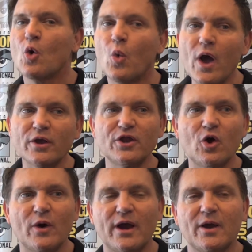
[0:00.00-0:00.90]
Well, you
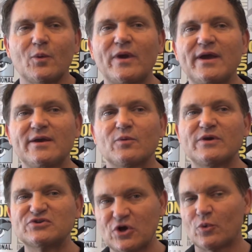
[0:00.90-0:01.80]
know, uh, we
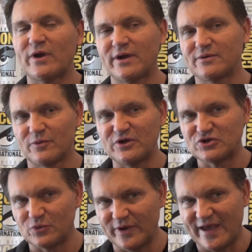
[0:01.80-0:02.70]
we showed we we
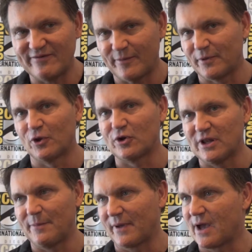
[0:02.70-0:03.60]
we gave up a little
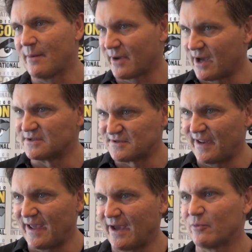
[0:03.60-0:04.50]
clip at Comic Con
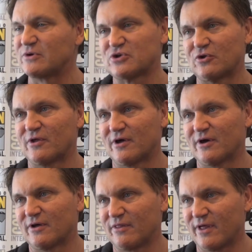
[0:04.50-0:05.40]
today, and we showed
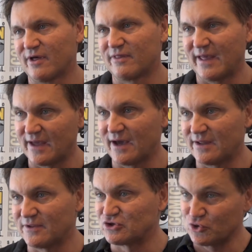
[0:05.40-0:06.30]
the the the,
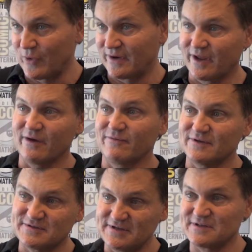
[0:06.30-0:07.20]
uh, the, true ending of
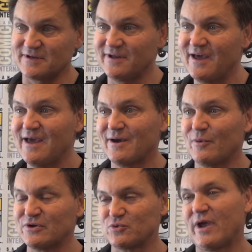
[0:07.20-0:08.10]
the season,
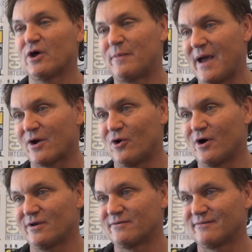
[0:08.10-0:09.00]
which we held back
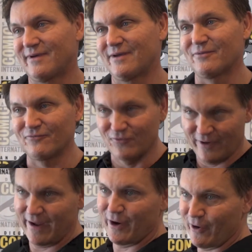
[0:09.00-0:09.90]
on you know,
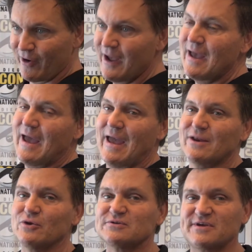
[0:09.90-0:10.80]
for air,
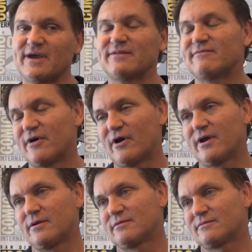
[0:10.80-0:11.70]
and you'll see it in the
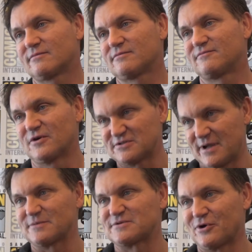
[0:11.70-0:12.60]
very first
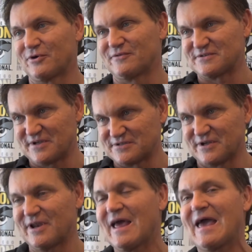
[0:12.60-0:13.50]
episode of the
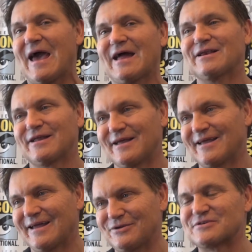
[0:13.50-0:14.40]
season, and
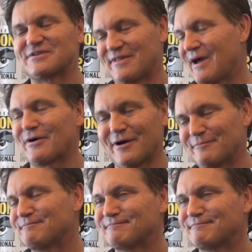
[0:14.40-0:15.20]
and you'll see the outcome.